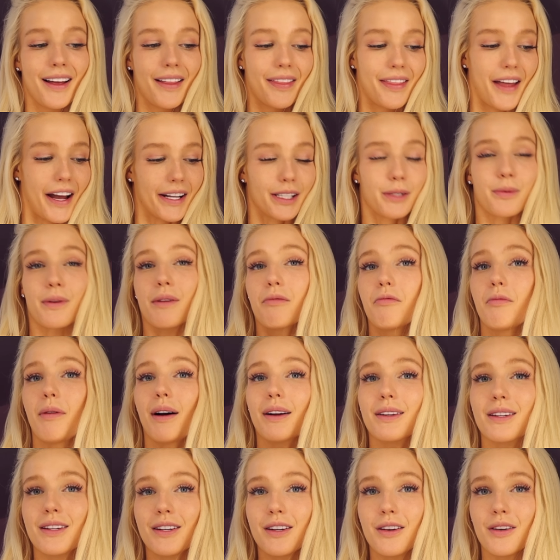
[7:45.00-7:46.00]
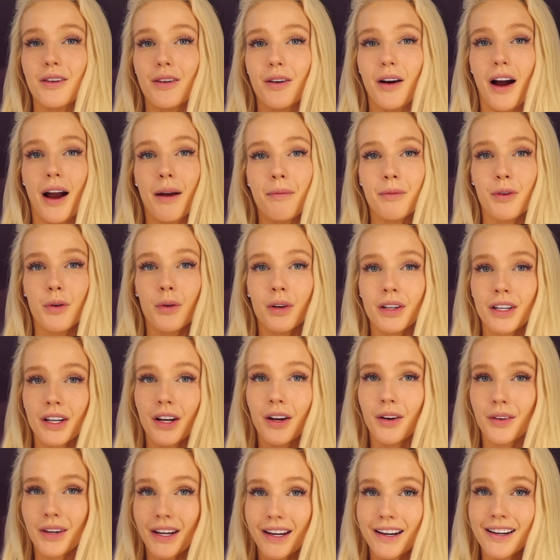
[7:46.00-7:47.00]
that's what I'm about to do. I'm going to
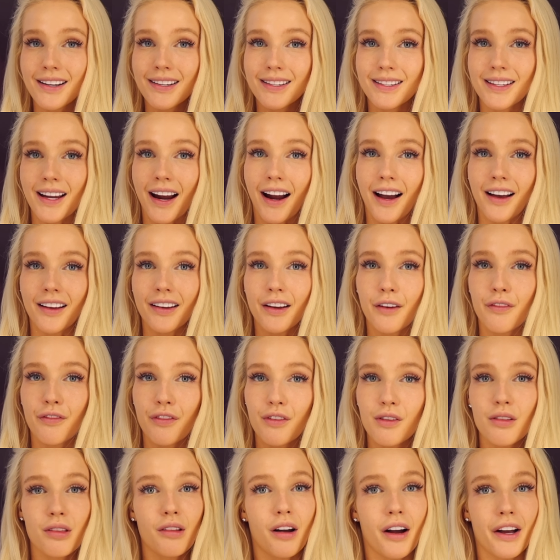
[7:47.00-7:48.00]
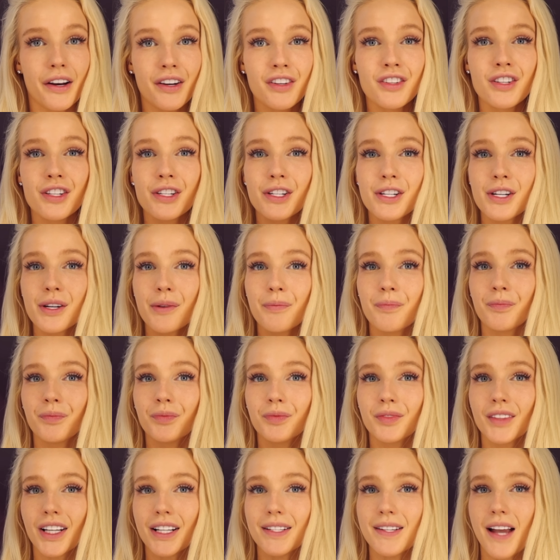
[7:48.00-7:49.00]
go eat a salad for lunch
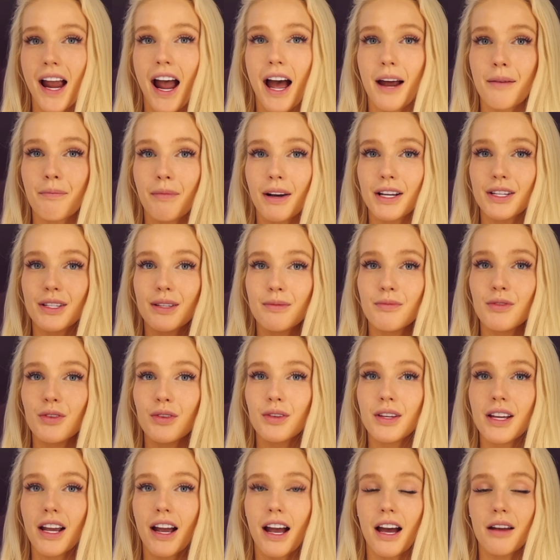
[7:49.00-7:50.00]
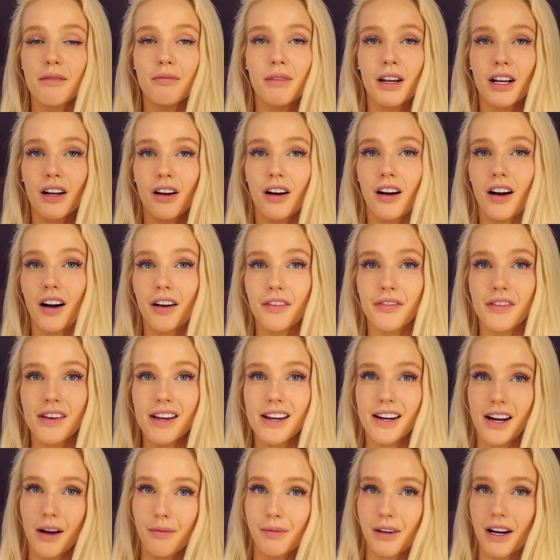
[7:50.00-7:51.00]
because I had my smoothie, I had my coffee,
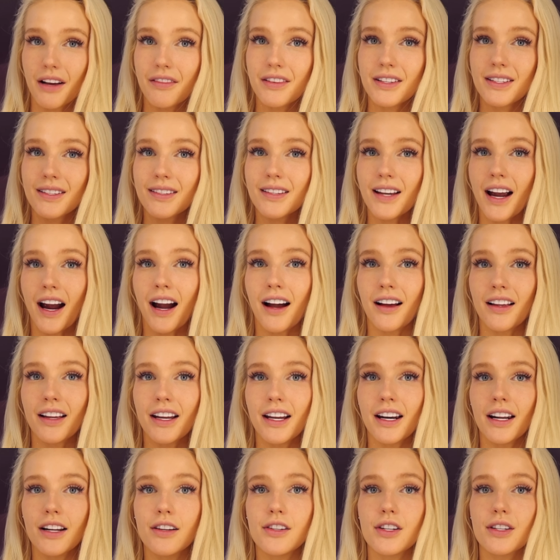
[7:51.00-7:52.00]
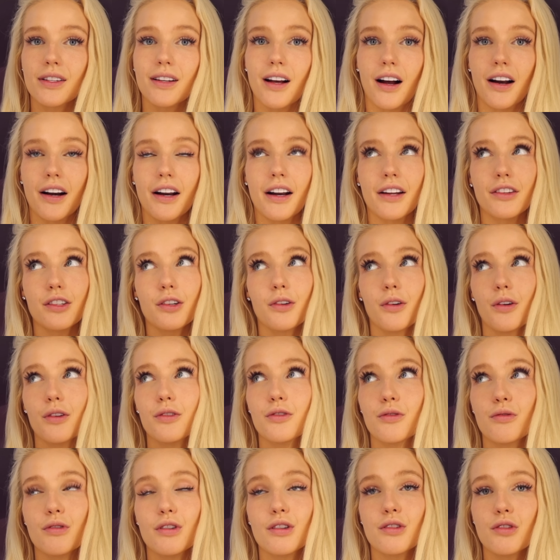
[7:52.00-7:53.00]
and I'm gonna have a salad. I just got it at the
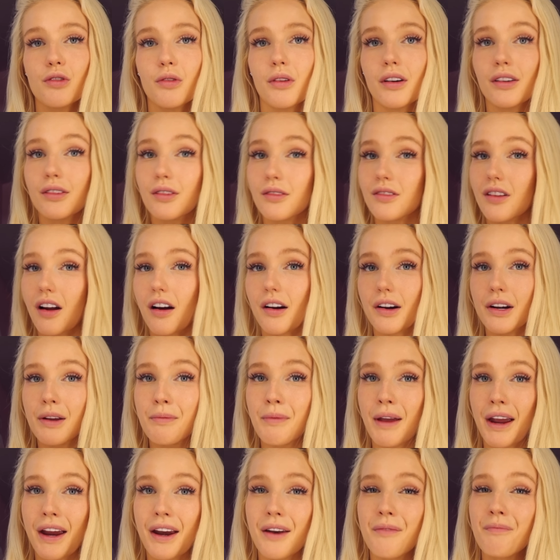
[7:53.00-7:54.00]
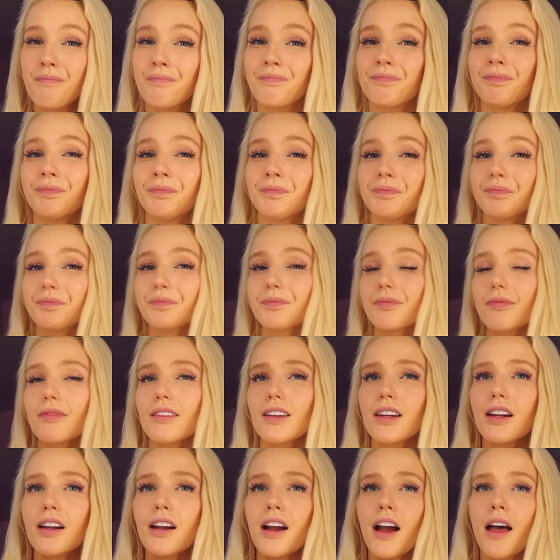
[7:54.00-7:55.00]
grocery store, so it's already made.
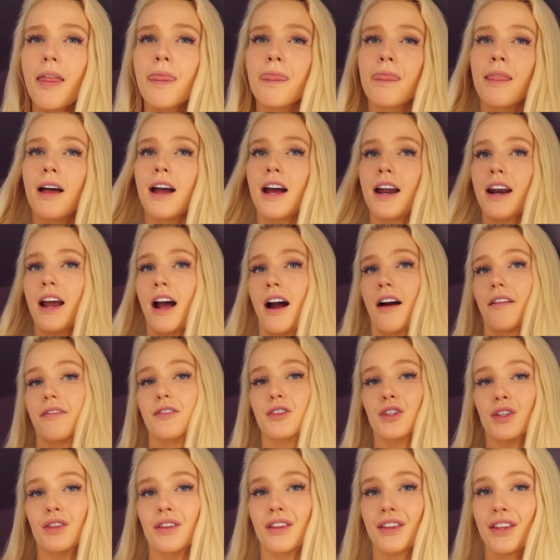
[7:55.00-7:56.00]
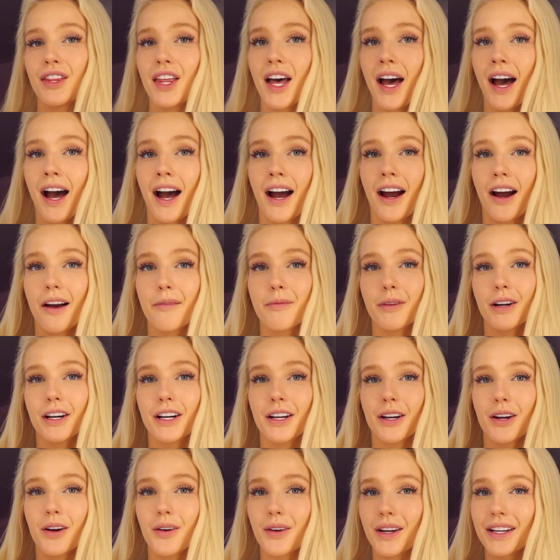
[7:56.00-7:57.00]
And then after that, I'm gonna
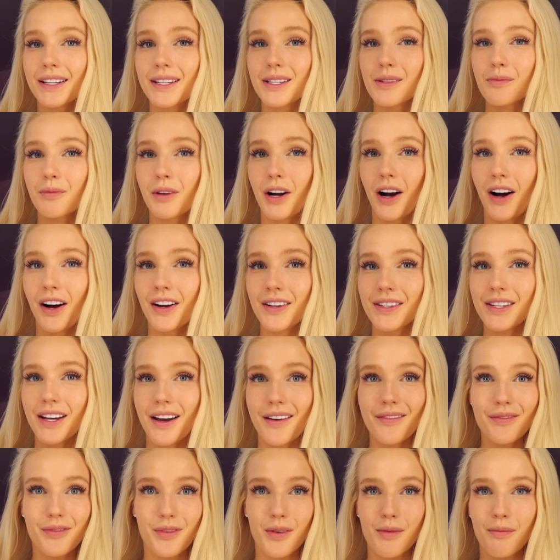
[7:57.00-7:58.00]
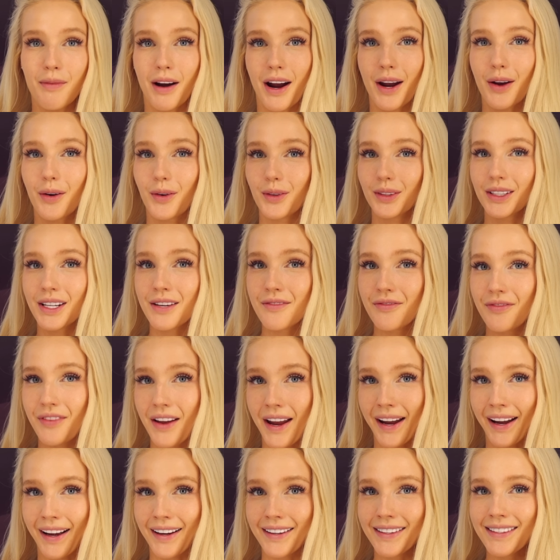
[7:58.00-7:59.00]
go get some content for my
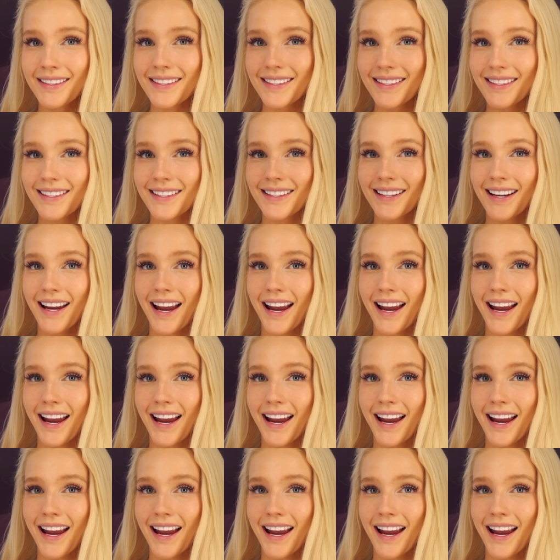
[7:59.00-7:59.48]
OnlyFans